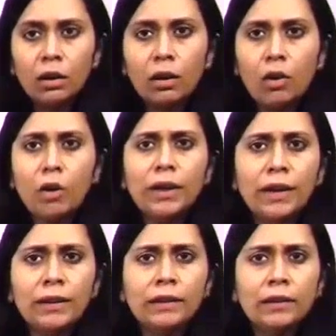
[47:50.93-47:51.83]

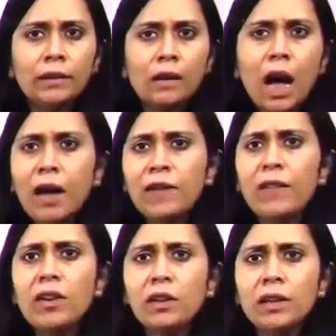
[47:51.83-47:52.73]
Okay, I have
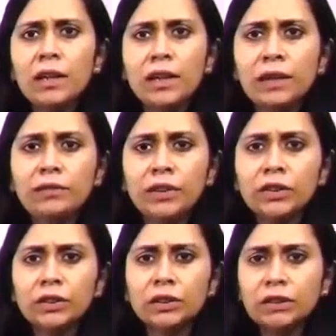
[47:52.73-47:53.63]
given all the clinical
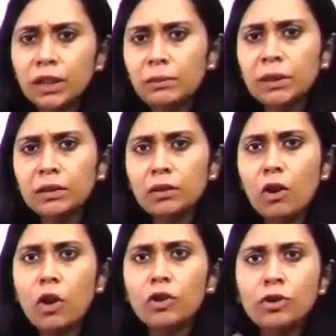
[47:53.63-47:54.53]
features. Tell me,
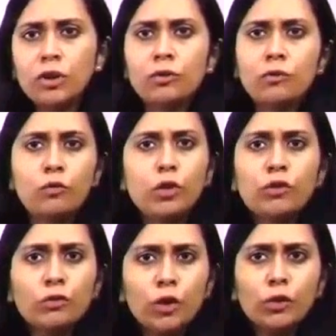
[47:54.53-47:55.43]
according to you, what
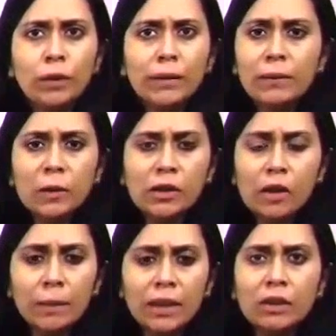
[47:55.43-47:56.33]
would be the most
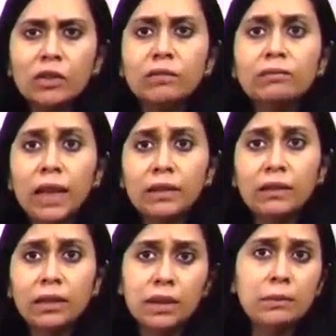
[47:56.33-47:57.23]
commonest cause of
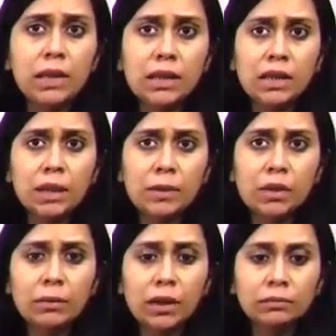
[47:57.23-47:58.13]
death in malignant
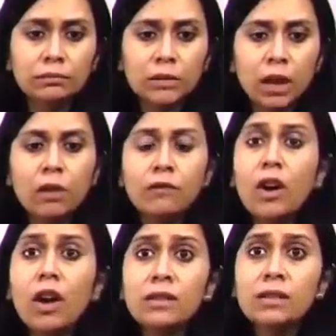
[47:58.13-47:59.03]
hypothermia? Of
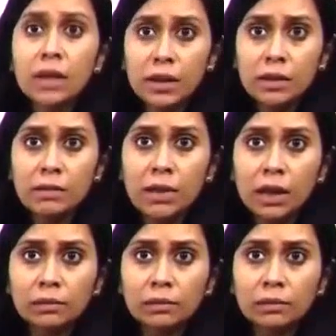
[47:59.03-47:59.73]
course, arrhythmia.